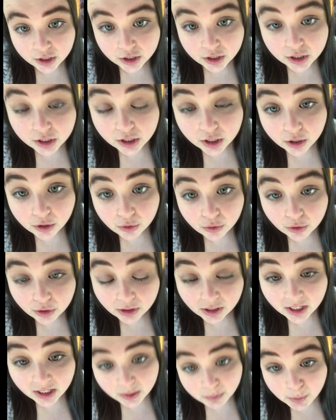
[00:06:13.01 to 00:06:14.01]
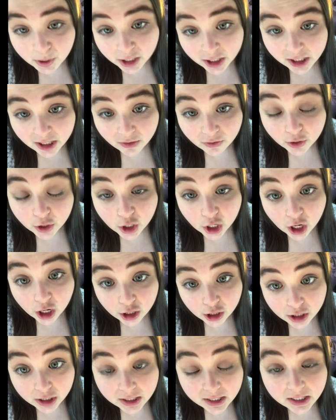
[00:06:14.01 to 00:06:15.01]
So let's break down the
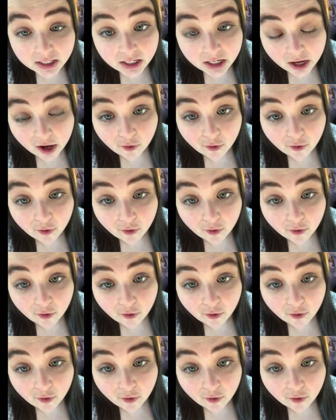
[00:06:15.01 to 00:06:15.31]
currency